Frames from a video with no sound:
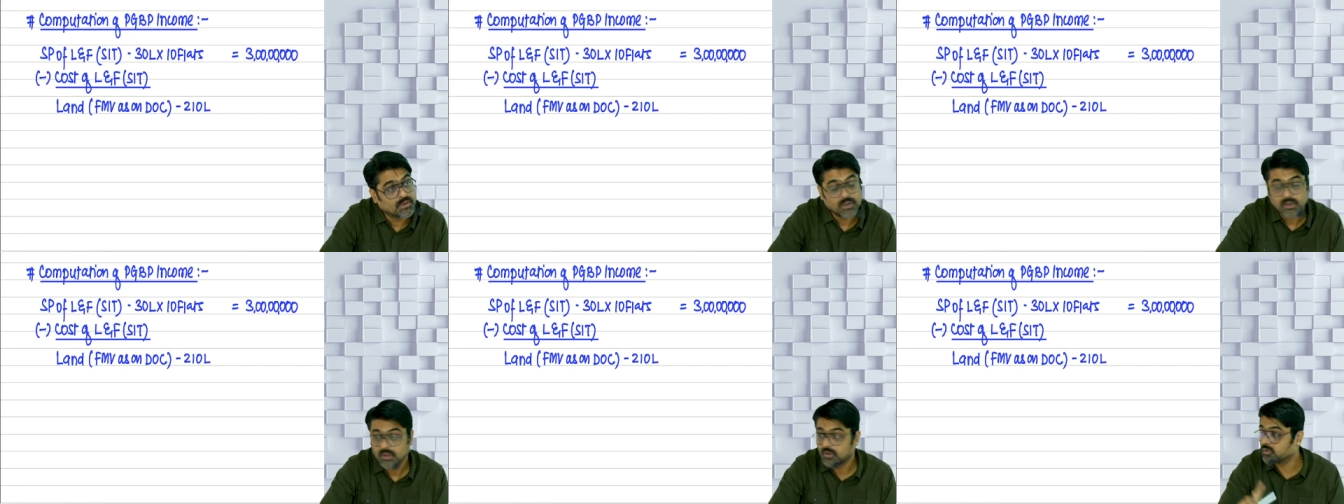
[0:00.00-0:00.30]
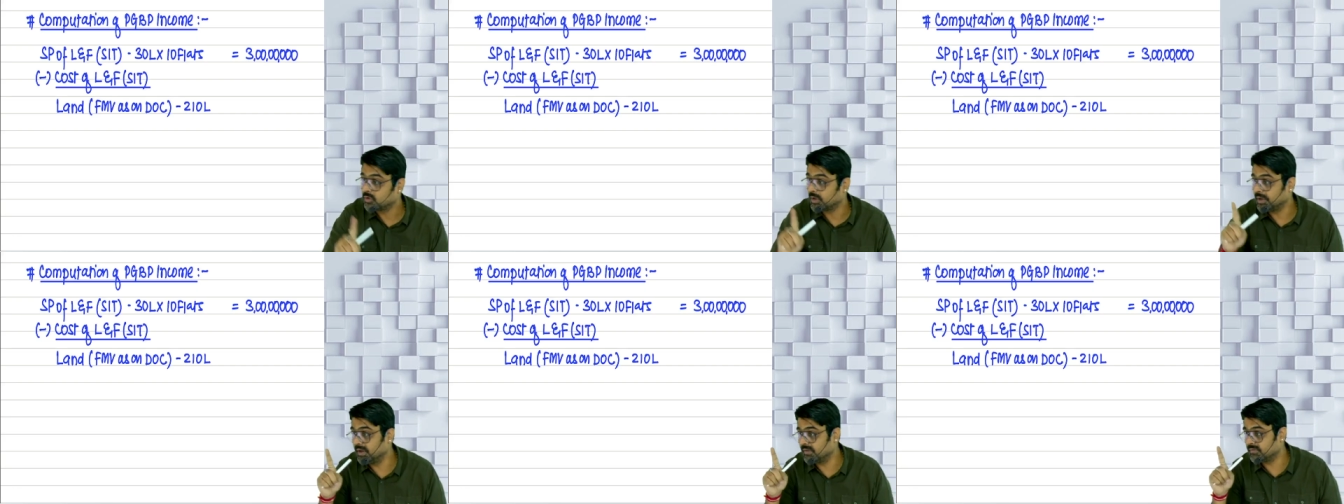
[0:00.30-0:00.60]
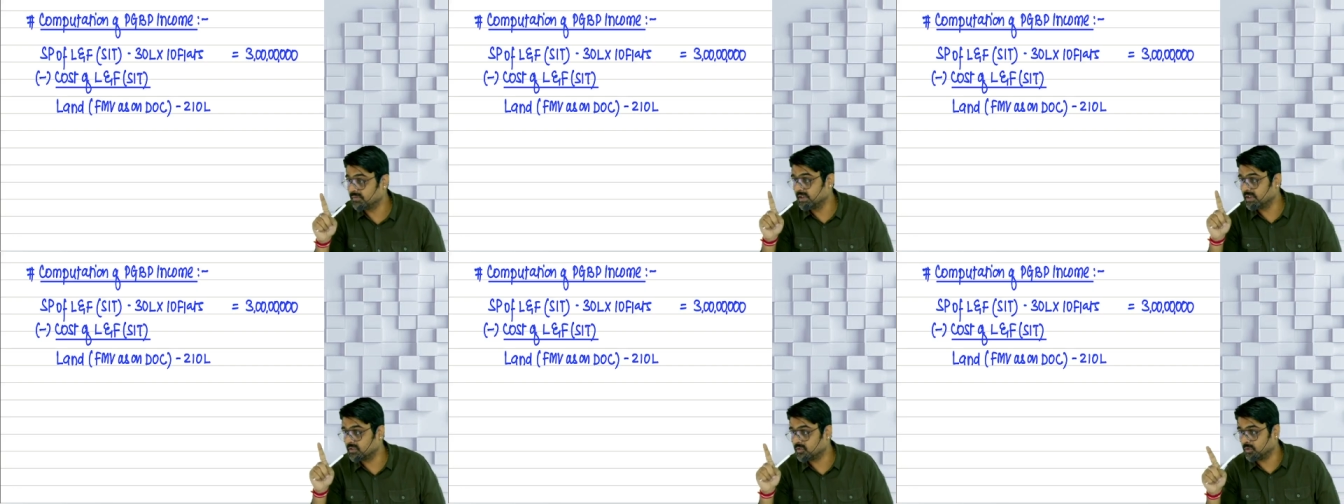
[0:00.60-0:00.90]
So if
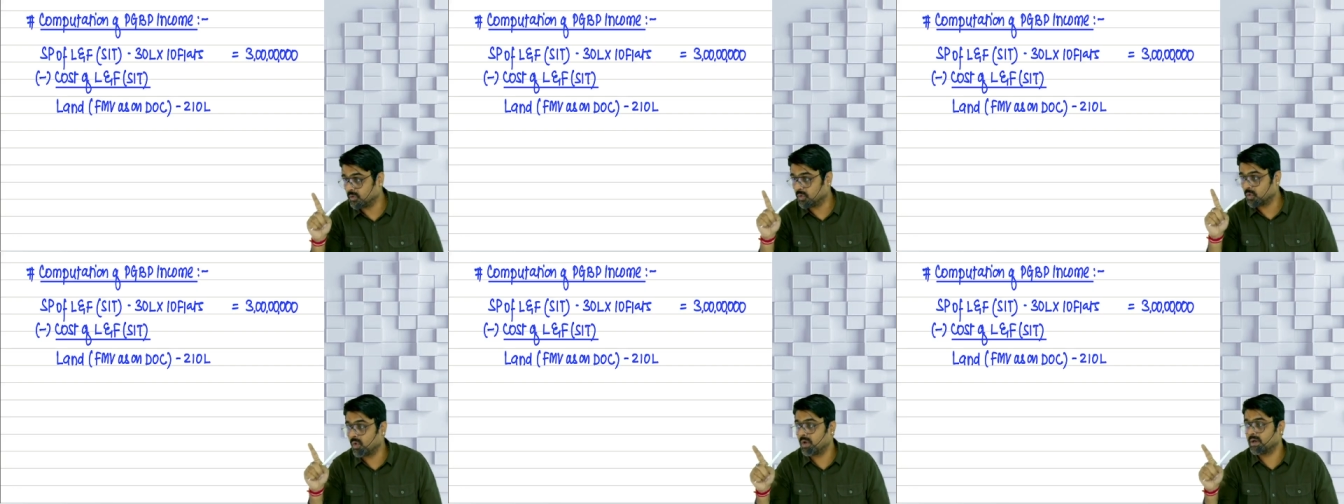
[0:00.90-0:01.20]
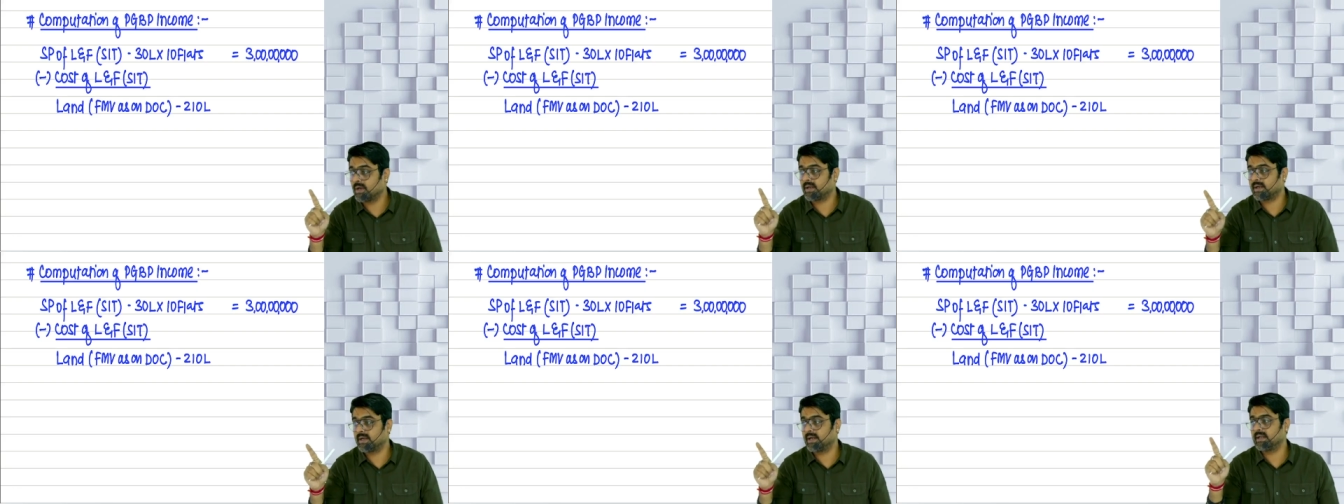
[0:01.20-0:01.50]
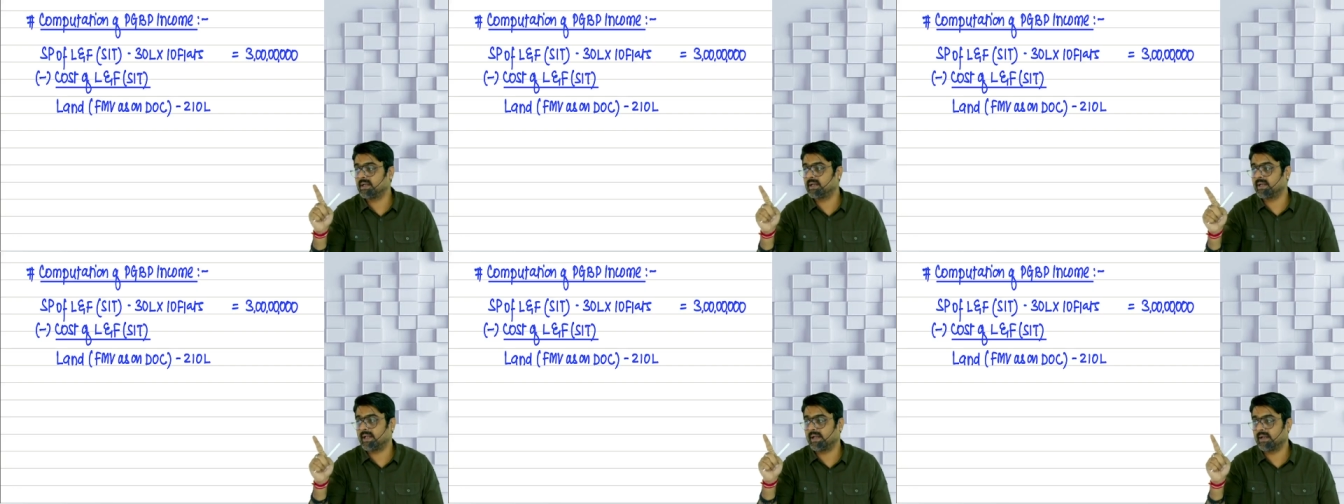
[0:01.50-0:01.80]
this
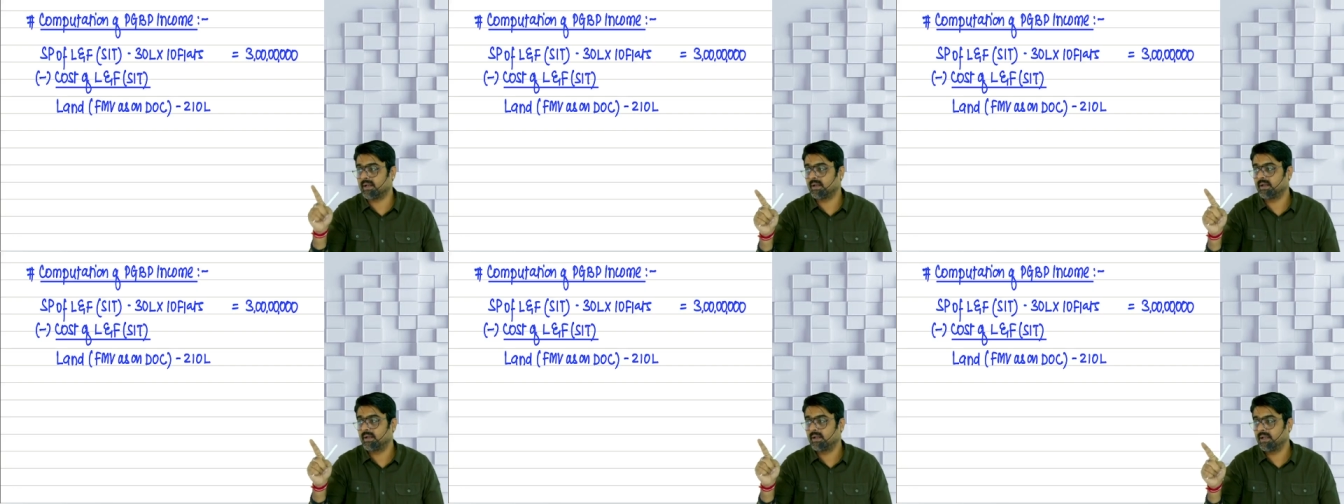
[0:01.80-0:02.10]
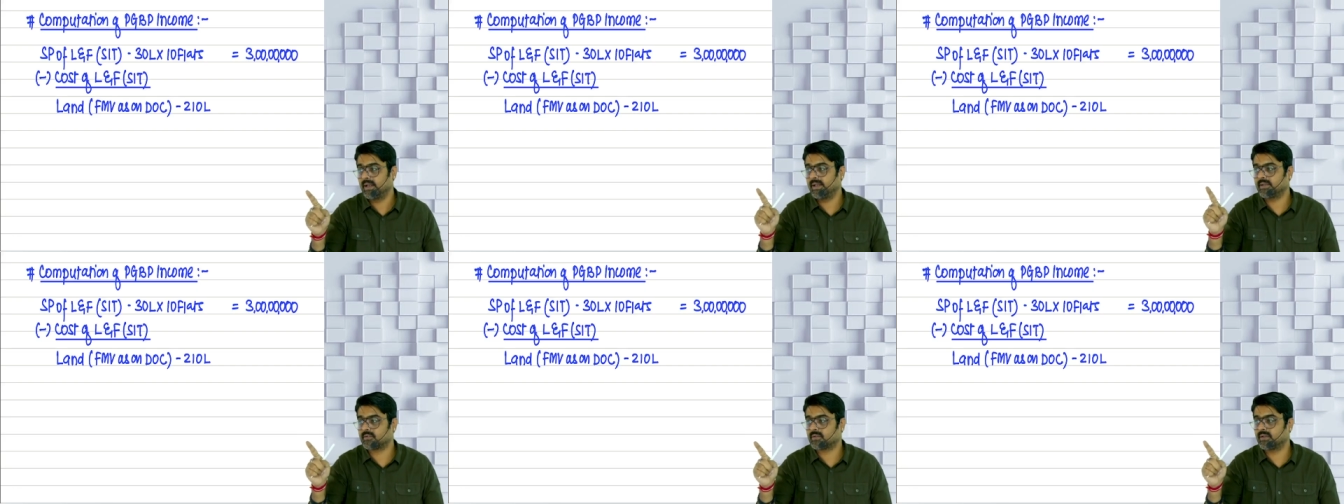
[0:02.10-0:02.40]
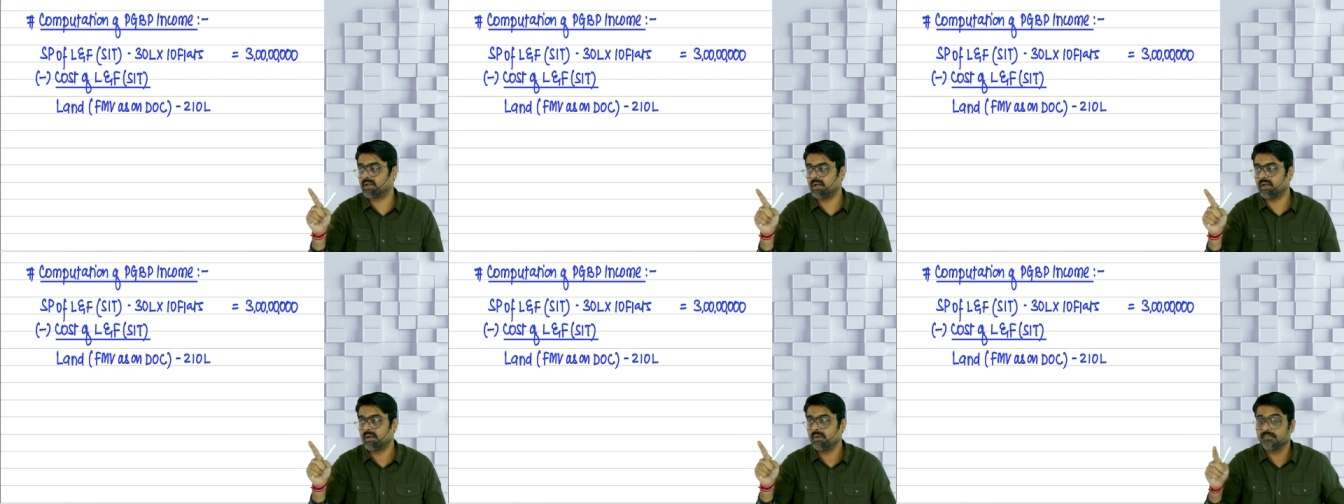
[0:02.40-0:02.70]
210 is
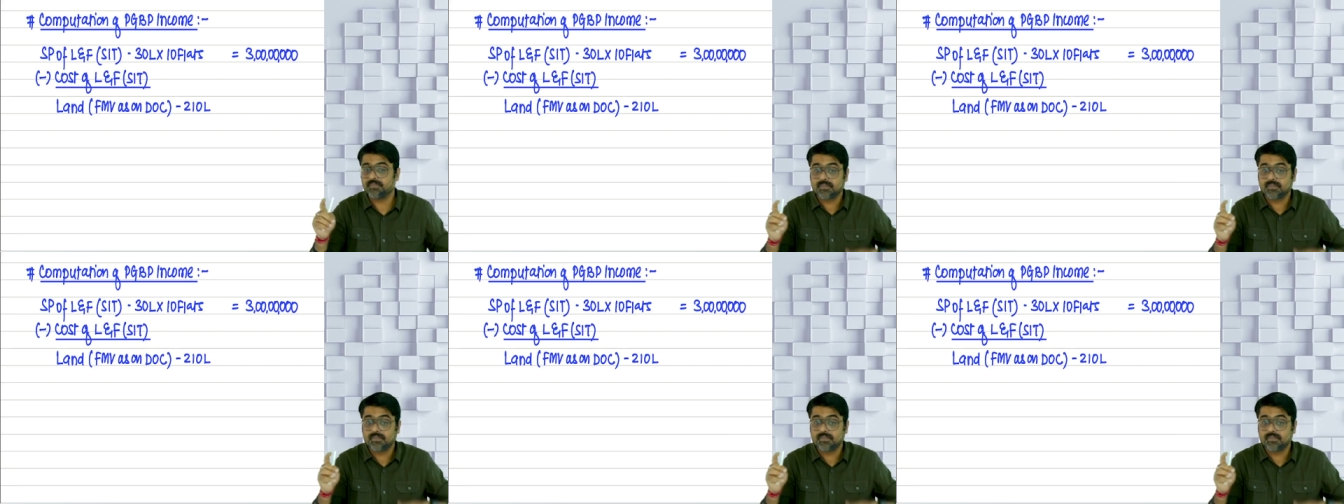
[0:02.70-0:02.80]
the